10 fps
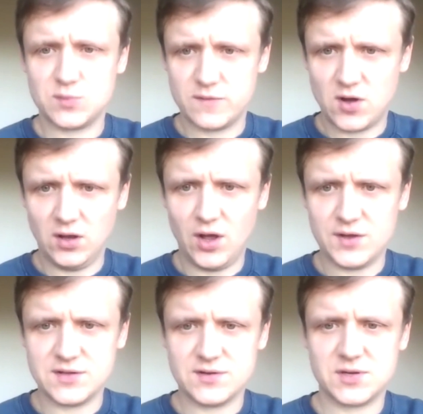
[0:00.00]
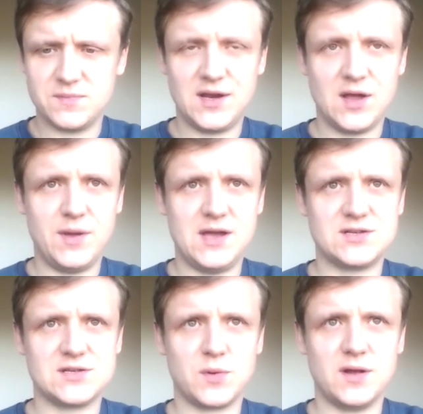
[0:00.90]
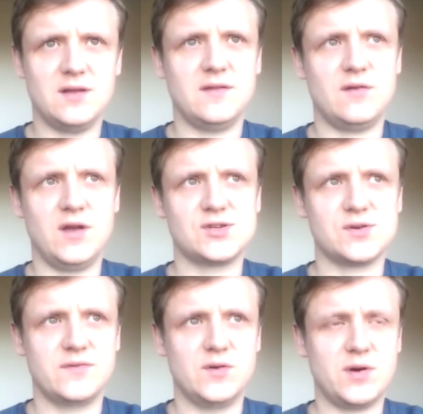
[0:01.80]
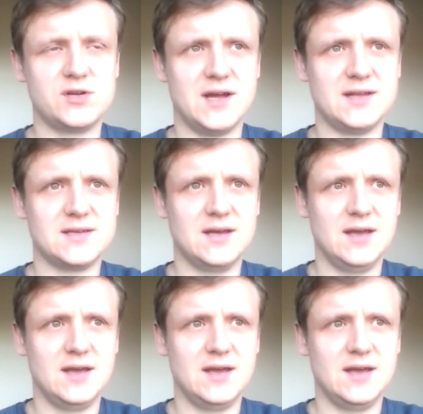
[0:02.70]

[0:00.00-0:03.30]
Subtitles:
We've got a lot of social media pages as well at the Real Junk Food Project.